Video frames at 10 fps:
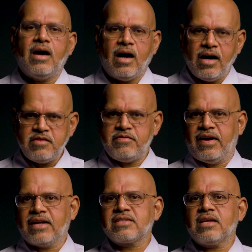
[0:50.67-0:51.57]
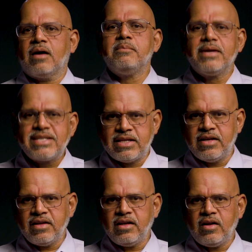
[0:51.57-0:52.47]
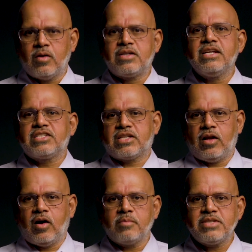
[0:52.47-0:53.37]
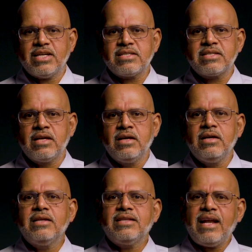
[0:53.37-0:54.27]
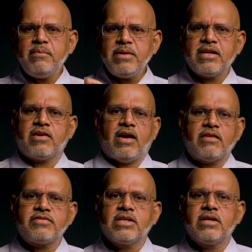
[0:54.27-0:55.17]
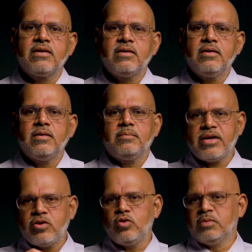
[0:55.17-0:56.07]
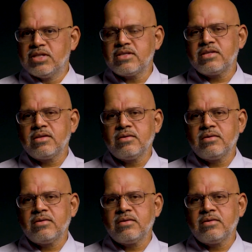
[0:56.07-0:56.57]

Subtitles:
Artifacts are material or digital objects that have been crafted by humans,